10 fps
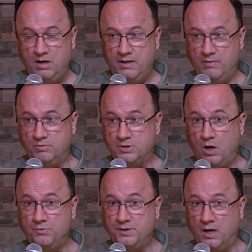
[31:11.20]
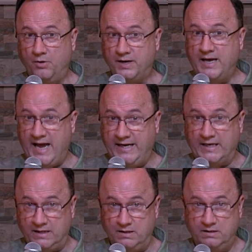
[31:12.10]
They were told to go to
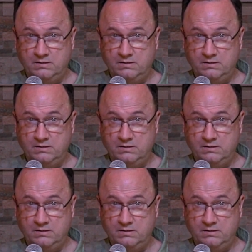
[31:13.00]
Canaan.